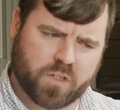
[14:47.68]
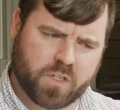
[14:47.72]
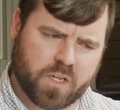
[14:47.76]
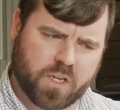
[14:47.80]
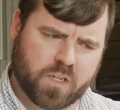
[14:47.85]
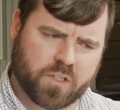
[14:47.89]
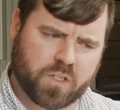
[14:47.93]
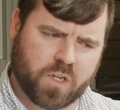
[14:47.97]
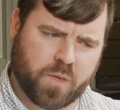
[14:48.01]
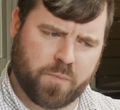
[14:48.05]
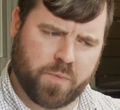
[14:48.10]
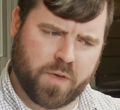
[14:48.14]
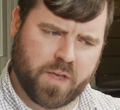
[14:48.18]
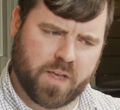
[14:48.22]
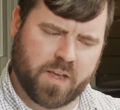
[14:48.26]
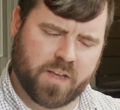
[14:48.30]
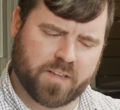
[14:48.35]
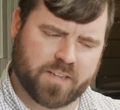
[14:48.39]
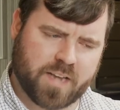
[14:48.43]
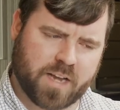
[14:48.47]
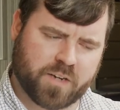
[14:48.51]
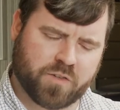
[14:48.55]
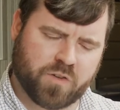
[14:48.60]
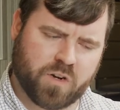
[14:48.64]
TCP
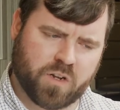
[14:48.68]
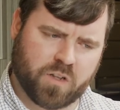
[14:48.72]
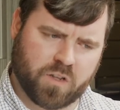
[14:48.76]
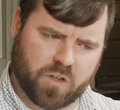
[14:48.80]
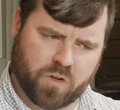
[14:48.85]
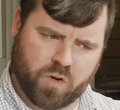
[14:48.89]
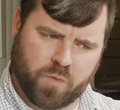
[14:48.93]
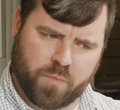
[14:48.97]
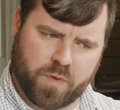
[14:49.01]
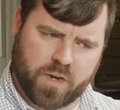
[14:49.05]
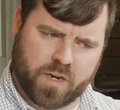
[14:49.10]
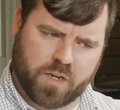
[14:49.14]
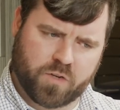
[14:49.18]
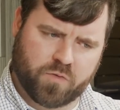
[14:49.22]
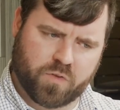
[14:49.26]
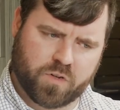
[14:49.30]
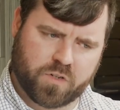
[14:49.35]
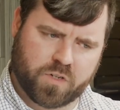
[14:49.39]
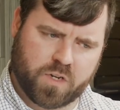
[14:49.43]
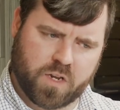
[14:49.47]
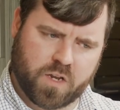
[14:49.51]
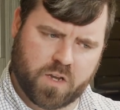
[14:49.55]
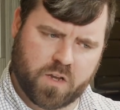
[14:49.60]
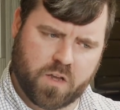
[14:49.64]
is actually a little bit
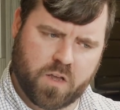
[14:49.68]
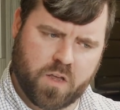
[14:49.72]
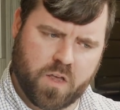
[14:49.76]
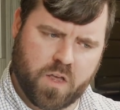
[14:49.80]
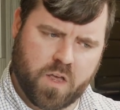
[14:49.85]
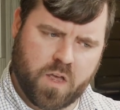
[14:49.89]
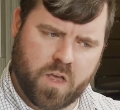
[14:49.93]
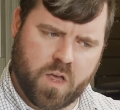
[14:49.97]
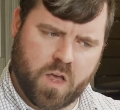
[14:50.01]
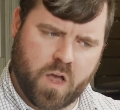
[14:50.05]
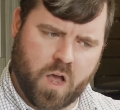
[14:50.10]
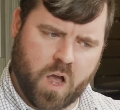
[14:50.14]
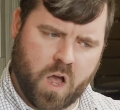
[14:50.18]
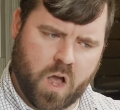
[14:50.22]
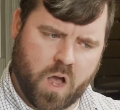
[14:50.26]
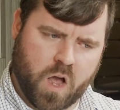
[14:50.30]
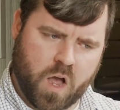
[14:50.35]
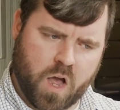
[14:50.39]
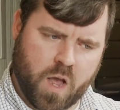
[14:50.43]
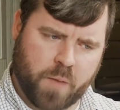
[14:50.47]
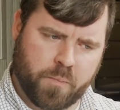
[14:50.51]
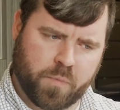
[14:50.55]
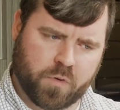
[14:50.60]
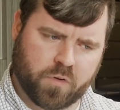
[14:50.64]
interesting.
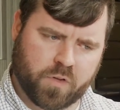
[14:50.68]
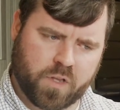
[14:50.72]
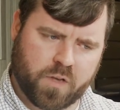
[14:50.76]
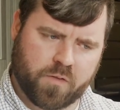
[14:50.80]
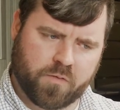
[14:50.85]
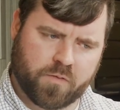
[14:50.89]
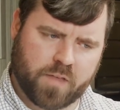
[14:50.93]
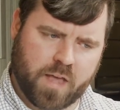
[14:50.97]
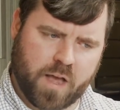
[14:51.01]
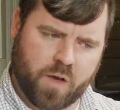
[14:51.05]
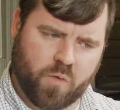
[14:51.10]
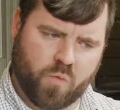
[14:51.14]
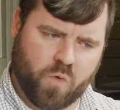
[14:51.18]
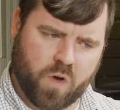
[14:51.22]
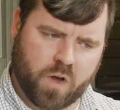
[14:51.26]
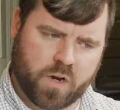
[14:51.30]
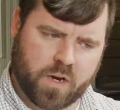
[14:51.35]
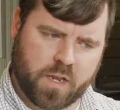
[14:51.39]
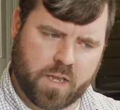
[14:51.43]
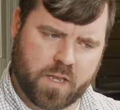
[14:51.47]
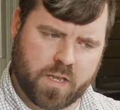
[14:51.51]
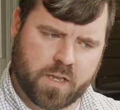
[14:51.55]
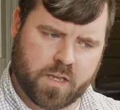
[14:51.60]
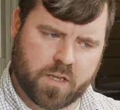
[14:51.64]
Uh, I believe that
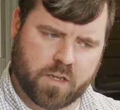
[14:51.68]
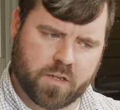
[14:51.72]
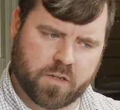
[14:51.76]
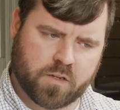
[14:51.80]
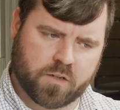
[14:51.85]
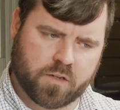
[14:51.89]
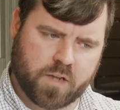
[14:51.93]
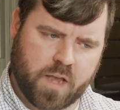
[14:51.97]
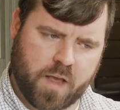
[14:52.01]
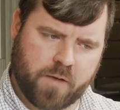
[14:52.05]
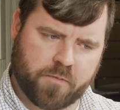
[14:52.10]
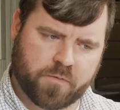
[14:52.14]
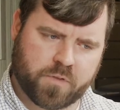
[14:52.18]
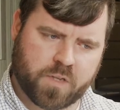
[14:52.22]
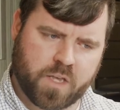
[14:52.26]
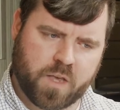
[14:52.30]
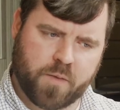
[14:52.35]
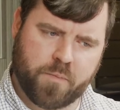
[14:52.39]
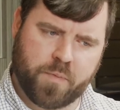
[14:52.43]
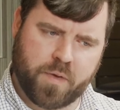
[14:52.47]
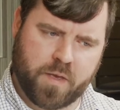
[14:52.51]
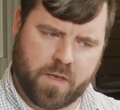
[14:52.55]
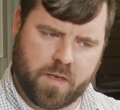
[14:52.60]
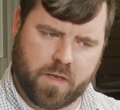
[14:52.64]
one is
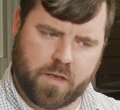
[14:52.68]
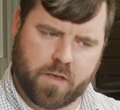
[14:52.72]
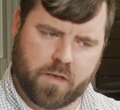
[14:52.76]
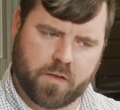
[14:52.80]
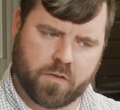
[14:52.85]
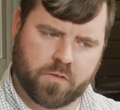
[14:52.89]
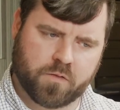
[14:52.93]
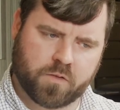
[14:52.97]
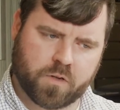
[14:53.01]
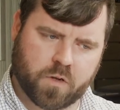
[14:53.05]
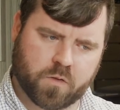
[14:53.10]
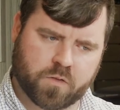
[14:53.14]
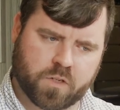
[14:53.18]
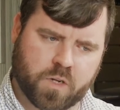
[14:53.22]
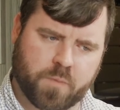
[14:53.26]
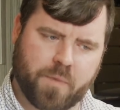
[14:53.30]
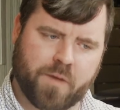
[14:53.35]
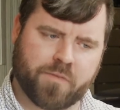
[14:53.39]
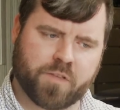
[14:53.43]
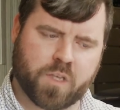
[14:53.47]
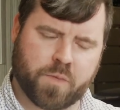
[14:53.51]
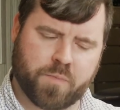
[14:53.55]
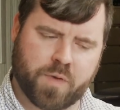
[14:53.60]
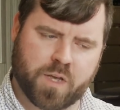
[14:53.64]
FTP. Yeah. So some
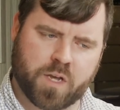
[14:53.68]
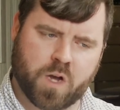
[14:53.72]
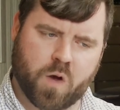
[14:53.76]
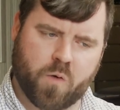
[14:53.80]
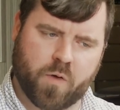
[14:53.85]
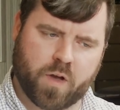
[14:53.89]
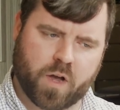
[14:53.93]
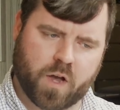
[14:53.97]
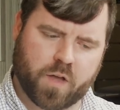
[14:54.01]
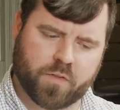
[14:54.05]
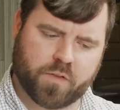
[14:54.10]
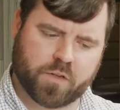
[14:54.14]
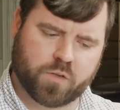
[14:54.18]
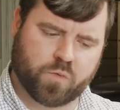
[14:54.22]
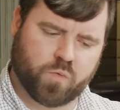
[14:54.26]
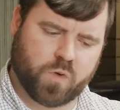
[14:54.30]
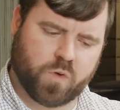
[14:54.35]
FTP going on this